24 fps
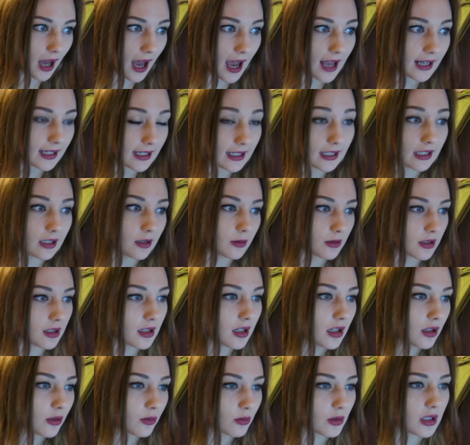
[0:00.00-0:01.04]
I didn't
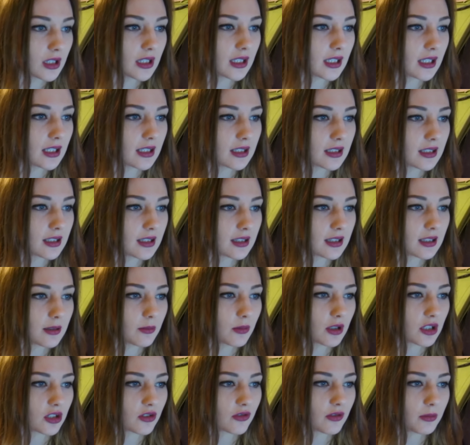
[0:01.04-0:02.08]
really get to see
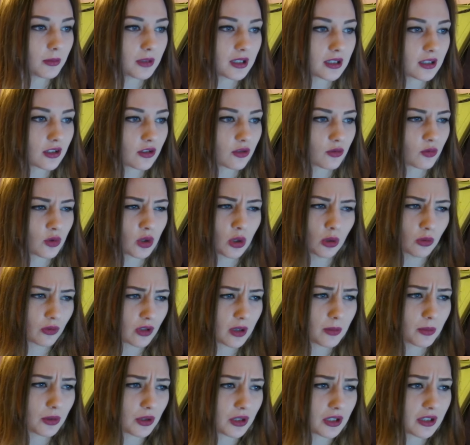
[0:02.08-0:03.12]
much of him because it's Royal
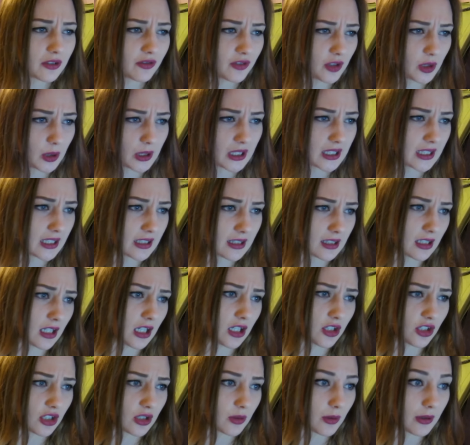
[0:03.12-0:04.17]
Rumble and the focus isn't
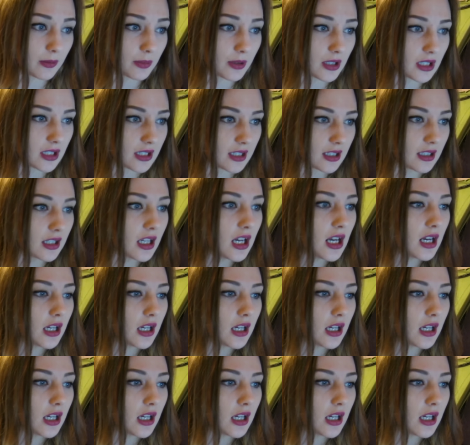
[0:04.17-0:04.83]
on just one person.